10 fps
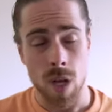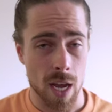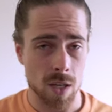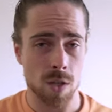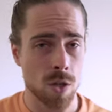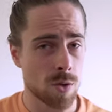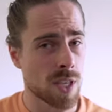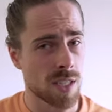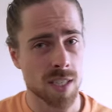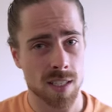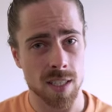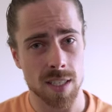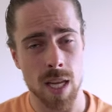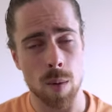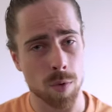I can use this as an
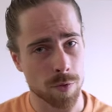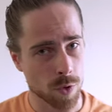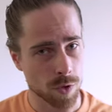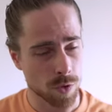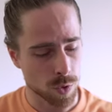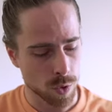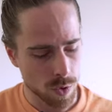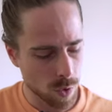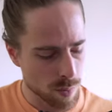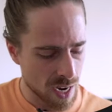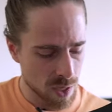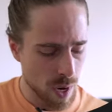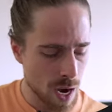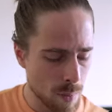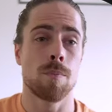example for the tutorial, by the way,